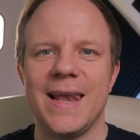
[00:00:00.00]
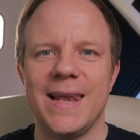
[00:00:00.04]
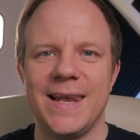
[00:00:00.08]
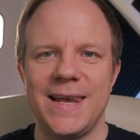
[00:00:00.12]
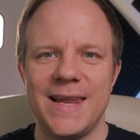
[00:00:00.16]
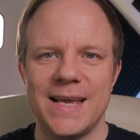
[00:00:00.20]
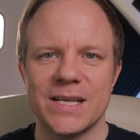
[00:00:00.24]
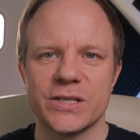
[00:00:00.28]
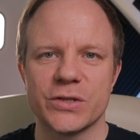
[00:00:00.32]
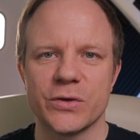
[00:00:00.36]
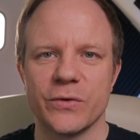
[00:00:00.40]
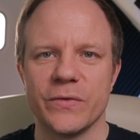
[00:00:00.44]

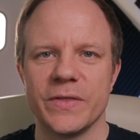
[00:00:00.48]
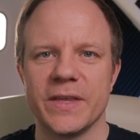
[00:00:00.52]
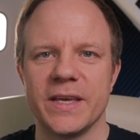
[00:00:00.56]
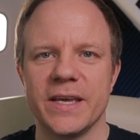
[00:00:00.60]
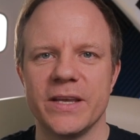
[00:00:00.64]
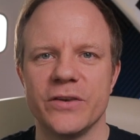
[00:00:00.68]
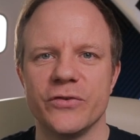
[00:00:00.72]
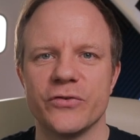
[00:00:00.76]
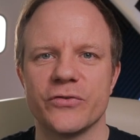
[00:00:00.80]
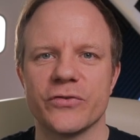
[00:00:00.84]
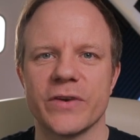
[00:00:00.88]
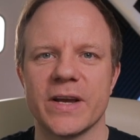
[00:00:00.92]
less on
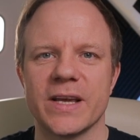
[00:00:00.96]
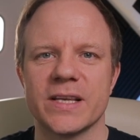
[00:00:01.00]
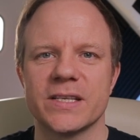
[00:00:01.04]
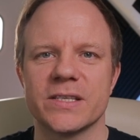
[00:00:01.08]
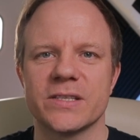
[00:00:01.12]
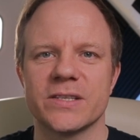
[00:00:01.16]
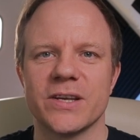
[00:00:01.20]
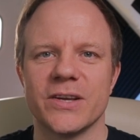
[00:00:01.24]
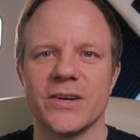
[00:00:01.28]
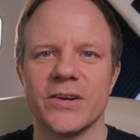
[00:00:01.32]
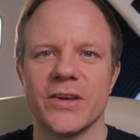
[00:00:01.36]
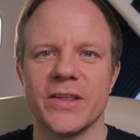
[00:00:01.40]
the
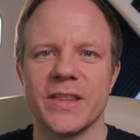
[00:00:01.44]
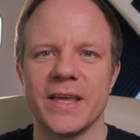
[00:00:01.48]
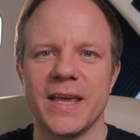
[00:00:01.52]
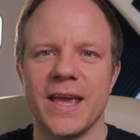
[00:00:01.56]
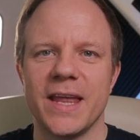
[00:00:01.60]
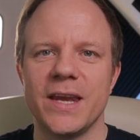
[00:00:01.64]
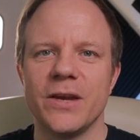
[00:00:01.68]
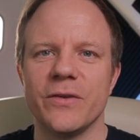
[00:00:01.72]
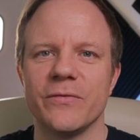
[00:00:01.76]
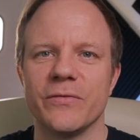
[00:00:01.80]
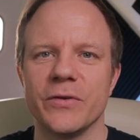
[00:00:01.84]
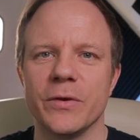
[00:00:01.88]
interest, and at the
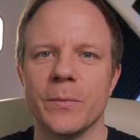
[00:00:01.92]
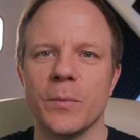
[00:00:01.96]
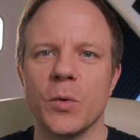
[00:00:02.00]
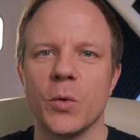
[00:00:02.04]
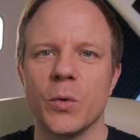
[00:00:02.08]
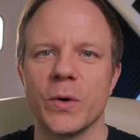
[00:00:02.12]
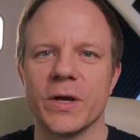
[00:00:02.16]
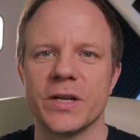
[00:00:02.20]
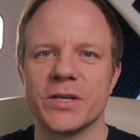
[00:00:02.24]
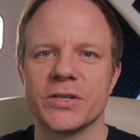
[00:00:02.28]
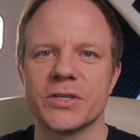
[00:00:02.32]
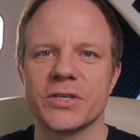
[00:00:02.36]
end of your
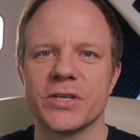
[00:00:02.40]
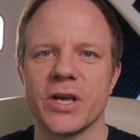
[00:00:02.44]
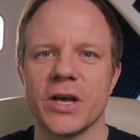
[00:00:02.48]
mortgage